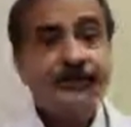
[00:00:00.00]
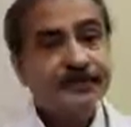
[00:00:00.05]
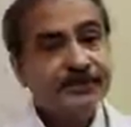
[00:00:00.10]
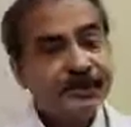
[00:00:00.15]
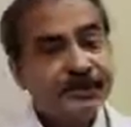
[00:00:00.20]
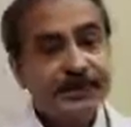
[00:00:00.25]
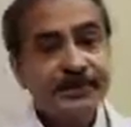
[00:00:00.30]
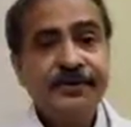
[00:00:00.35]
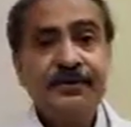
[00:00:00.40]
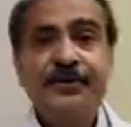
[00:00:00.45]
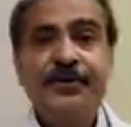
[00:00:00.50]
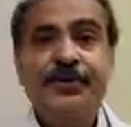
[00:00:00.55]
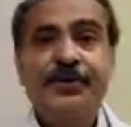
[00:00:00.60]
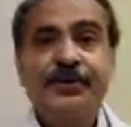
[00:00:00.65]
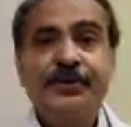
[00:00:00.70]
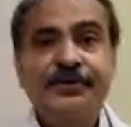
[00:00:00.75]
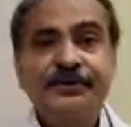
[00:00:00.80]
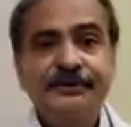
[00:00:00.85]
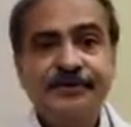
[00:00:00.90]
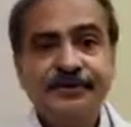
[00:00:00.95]
Then,
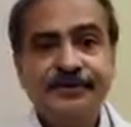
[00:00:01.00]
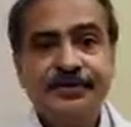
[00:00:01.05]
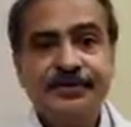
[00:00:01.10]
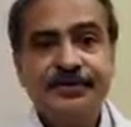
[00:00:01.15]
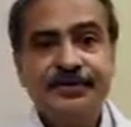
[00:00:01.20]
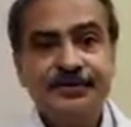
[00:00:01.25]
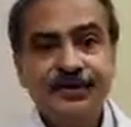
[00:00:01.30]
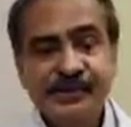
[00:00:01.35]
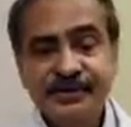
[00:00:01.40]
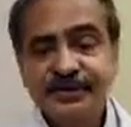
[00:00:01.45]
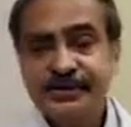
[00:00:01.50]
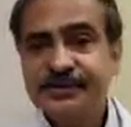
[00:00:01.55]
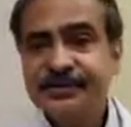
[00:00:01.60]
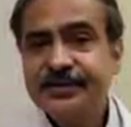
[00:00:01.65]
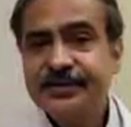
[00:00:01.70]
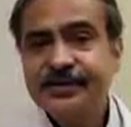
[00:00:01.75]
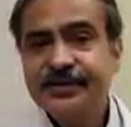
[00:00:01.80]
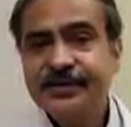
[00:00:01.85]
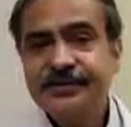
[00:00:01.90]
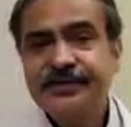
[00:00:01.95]
since
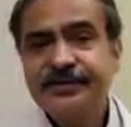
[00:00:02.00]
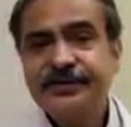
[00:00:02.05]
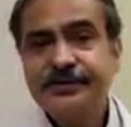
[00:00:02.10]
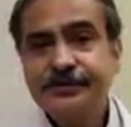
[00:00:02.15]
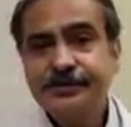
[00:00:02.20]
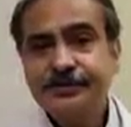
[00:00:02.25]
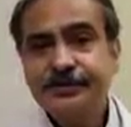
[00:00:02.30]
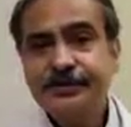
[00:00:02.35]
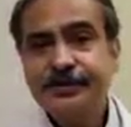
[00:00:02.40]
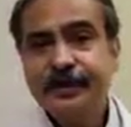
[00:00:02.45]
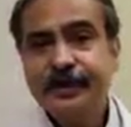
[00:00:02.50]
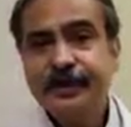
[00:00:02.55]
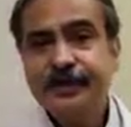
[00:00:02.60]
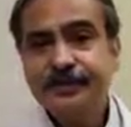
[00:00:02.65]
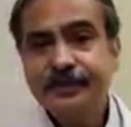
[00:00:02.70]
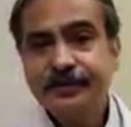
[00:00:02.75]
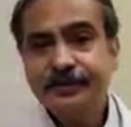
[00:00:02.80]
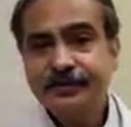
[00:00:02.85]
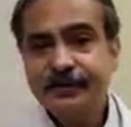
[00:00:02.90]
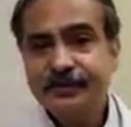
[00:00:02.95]
there is a
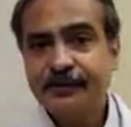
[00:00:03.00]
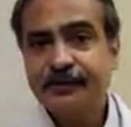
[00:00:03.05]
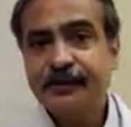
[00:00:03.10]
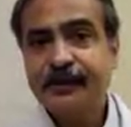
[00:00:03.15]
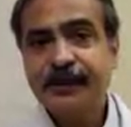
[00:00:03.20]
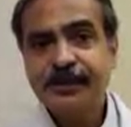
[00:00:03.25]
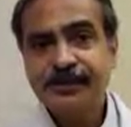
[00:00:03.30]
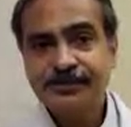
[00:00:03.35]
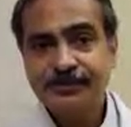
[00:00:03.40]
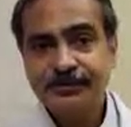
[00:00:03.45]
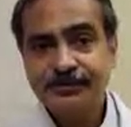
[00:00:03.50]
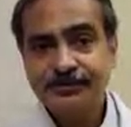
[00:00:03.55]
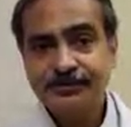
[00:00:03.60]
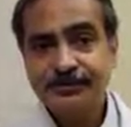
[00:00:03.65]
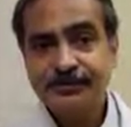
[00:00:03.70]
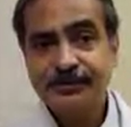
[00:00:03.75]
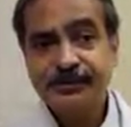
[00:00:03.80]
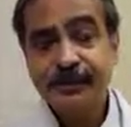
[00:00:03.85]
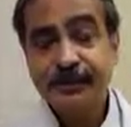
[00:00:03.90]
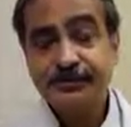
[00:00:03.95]
subtrigonal perforation,
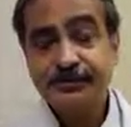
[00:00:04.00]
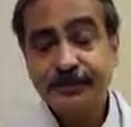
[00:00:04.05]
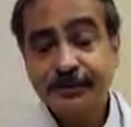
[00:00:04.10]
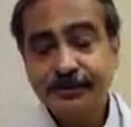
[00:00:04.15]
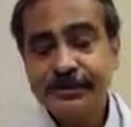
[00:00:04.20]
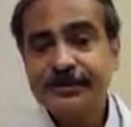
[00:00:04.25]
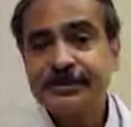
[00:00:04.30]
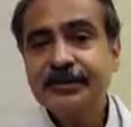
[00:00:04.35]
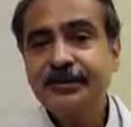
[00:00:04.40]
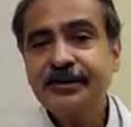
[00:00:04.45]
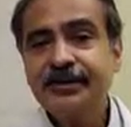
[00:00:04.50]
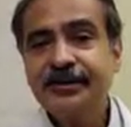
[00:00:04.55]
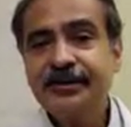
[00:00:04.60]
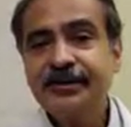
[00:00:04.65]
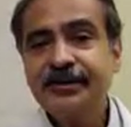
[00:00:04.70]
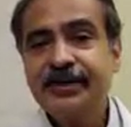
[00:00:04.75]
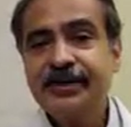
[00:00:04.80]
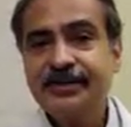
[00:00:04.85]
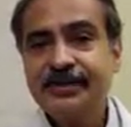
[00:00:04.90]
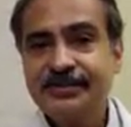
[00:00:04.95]
so there will be some
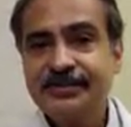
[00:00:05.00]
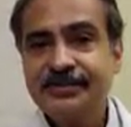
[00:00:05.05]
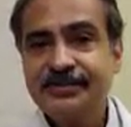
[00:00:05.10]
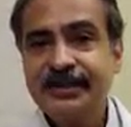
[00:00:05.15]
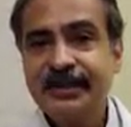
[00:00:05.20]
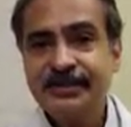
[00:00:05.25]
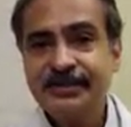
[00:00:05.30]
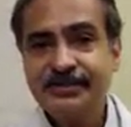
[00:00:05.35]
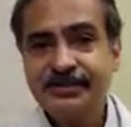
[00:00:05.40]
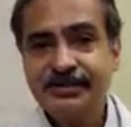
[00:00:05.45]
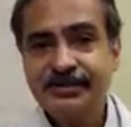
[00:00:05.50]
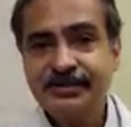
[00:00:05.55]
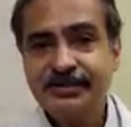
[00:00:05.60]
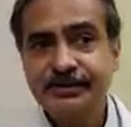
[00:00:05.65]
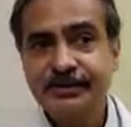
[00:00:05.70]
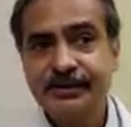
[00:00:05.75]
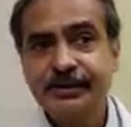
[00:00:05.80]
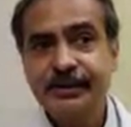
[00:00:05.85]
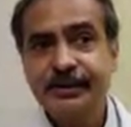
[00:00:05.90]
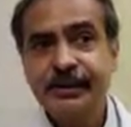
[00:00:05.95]
degree of
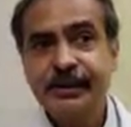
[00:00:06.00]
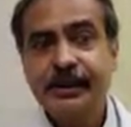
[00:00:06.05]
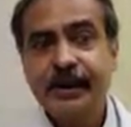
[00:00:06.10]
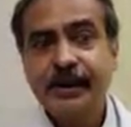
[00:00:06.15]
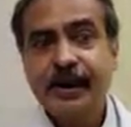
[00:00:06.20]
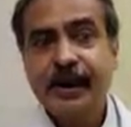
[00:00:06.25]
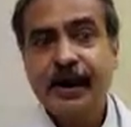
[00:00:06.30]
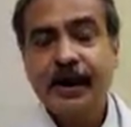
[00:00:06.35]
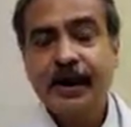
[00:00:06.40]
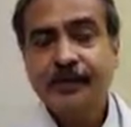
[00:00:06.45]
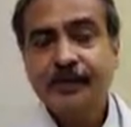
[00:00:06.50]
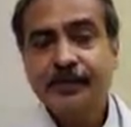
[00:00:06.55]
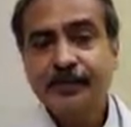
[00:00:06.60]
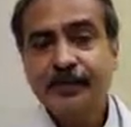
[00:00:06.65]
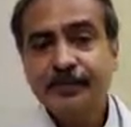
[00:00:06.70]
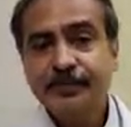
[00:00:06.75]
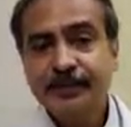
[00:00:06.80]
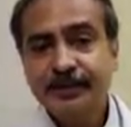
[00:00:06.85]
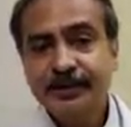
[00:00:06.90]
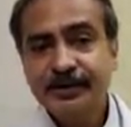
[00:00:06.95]
extravasation. After
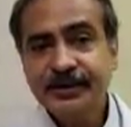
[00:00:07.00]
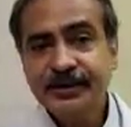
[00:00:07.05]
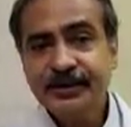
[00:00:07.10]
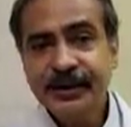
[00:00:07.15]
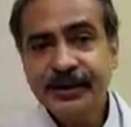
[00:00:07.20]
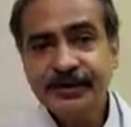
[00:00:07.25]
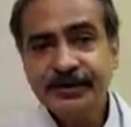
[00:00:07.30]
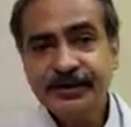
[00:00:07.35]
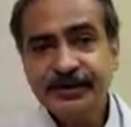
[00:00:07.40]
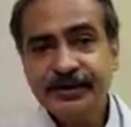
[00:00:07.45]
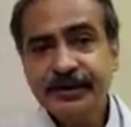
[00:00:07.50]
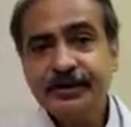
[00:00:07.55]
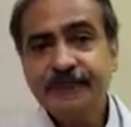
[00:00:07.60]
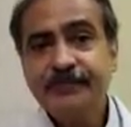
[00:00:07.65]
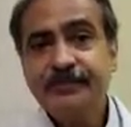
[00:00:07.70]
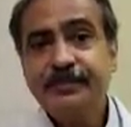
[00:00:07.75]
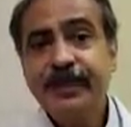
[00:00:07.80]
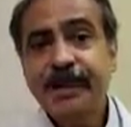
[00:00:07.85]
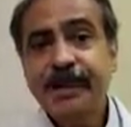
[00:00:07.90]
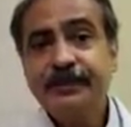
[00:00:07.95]
putting a catheter, the
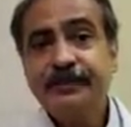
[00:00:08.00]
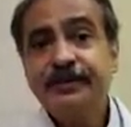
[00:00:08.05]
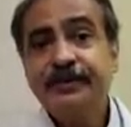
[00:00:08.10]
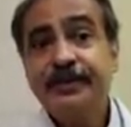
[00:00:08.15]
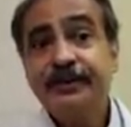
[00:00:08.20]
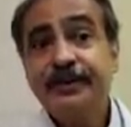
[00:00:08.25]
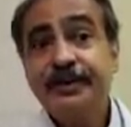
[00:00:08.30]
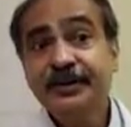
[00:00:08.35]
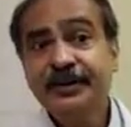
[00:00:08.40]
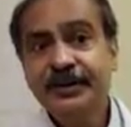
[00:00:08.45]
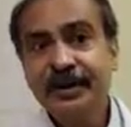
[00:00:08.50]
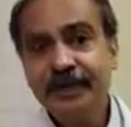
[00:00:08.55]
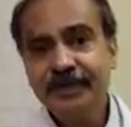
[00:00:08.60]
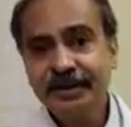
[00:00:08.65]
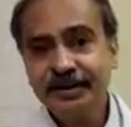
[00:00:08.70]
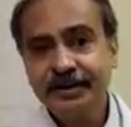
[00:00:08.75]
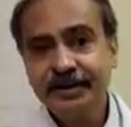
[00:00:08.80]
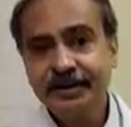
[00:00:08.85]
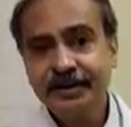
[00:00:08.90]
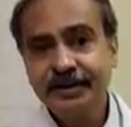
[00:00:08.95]
bladder will be
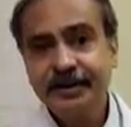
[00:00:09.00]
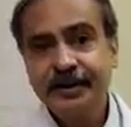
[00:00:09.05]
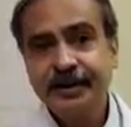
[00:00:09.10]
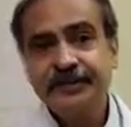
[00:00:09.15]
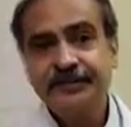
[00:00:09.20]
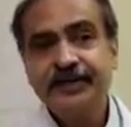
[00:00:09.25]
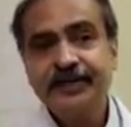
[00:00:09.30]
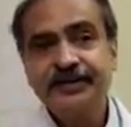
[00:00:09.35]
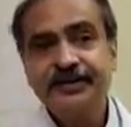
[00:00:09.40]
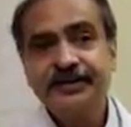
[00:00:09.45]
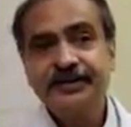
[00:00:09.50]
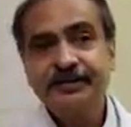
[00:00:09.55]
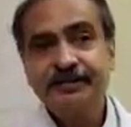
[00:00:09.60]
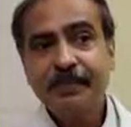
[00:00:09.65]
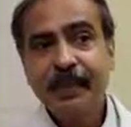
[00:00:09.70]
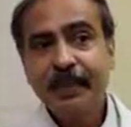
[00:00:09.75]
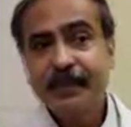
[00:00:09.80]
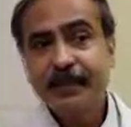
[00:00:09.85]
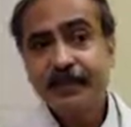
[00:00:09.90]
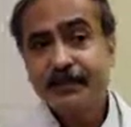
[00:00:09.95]
drained. But in
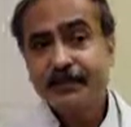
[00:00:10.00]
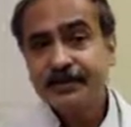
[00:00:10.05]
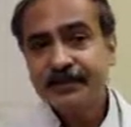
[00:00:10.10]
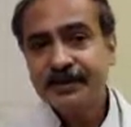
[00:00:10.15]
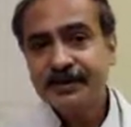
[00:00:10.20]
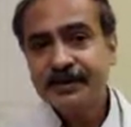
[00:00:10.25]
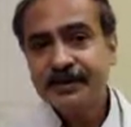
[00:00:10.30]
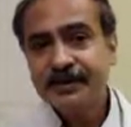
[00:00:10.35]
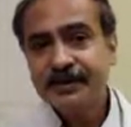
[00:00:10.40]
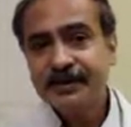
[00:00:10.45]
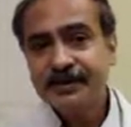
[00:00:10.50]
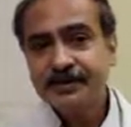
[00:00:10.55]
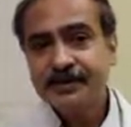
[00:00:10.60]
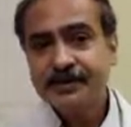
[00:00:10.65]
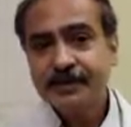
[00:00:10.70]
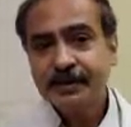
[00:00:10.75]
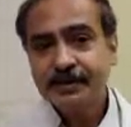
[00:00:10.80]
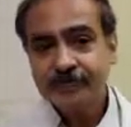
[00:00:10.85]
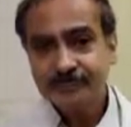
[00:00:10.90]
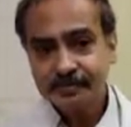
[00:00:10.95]
spite of the
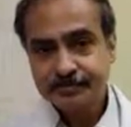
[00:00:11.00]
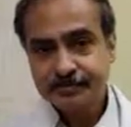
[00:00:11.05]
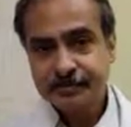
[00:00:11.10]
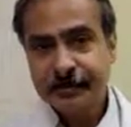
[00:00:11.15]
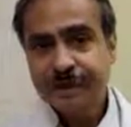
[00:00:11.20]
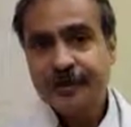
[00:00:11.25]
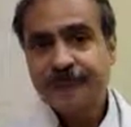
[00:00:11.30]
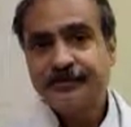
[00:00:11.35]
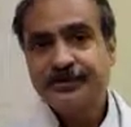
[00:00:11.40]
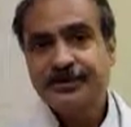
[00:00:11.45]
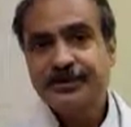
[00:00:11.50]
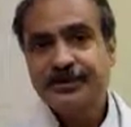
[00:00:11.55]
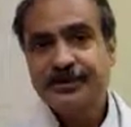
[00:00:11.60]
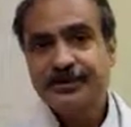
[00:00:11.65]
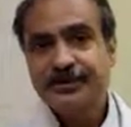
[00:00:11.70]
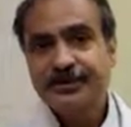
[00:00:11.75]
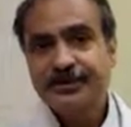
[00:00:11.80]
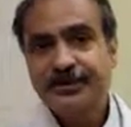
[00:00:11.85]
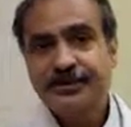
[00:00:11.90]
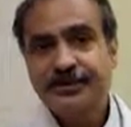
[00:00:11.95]
bladder which is
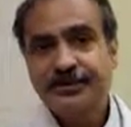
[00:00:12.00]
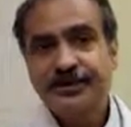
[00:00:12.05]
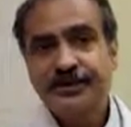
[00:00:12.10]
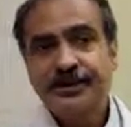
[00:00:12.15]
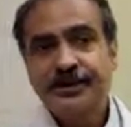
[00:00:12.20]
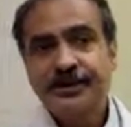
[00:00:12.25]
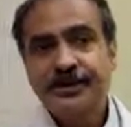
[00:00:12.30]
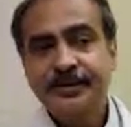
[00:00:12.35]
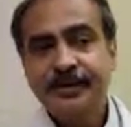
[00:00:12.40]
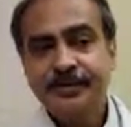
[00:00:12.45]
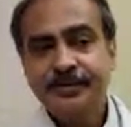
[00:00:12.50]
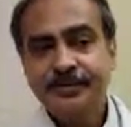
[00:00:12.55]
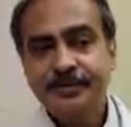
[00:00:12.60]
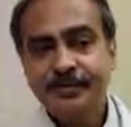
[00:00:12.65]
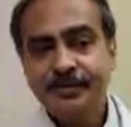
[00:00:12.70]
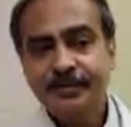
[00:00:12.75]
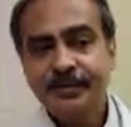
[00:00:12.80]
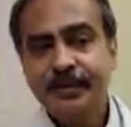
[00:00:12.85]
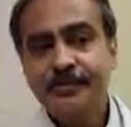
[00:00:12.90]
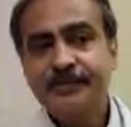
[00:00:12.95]
drained,
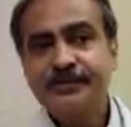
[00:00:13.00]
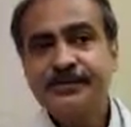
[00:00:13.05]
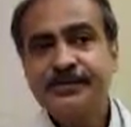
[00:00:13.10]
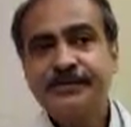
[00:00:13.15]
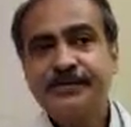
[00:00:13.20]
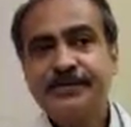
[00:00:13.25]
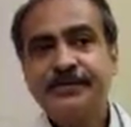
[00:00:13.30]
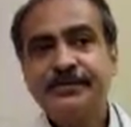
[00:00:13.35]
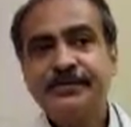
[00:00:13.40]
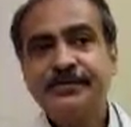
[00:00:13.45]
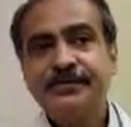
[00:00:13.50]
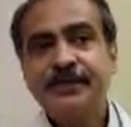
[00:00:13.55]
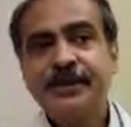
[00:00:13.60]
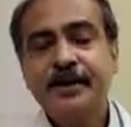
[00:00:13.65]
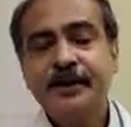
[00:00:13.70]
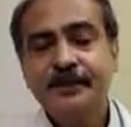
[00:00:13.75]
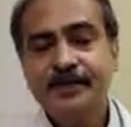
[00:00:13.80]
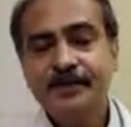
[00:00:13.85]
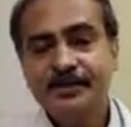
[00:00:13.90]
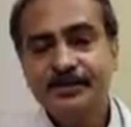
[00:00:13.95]
suppose there is a
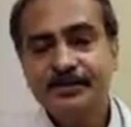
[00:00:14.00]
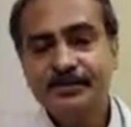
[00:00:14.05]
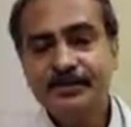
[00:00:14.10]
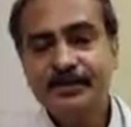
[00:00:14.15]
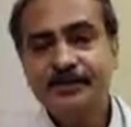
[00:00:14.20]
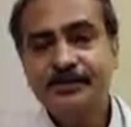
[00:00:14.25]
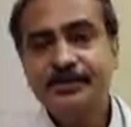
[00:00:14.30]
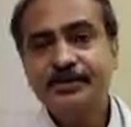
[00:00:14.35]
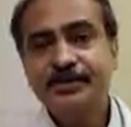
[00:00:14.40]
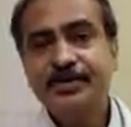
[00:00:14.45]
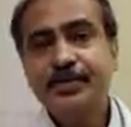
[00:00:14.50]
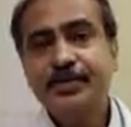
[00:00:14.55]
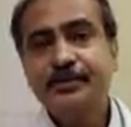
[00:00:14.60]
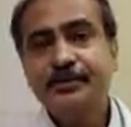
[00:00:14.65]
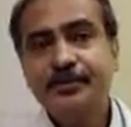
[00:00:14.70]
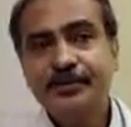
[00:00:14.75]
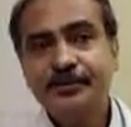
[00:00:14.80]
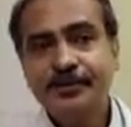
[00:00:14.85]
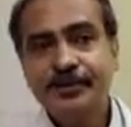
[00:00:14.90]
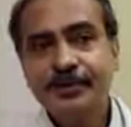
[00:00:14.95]
persistent or
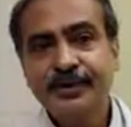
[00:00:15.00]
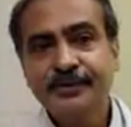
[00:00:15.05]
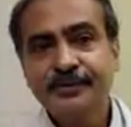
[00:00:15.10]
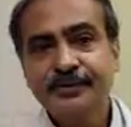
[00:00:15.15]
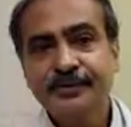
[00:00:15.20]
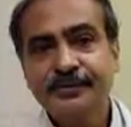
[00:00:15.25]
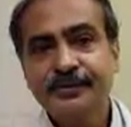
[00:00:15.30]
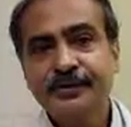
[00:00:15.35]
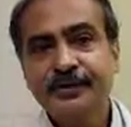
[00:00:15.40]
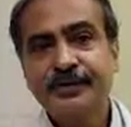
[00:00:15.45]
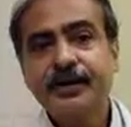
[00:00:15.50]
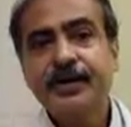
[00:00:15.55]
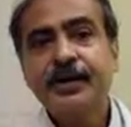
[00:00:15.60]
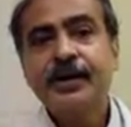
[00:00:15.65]
progressive